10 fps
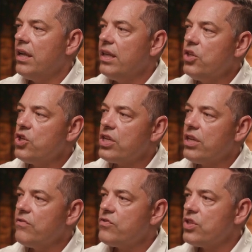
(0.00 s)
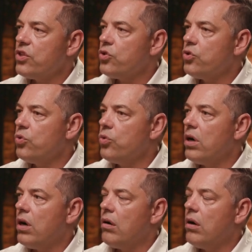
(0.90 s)
initiatives
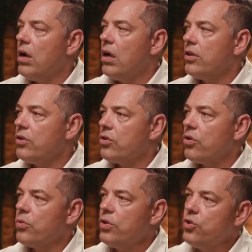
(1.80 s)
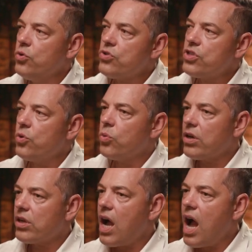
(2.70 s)
to you know, reduce the
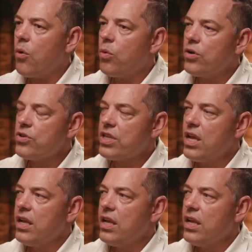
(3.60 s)
work hours,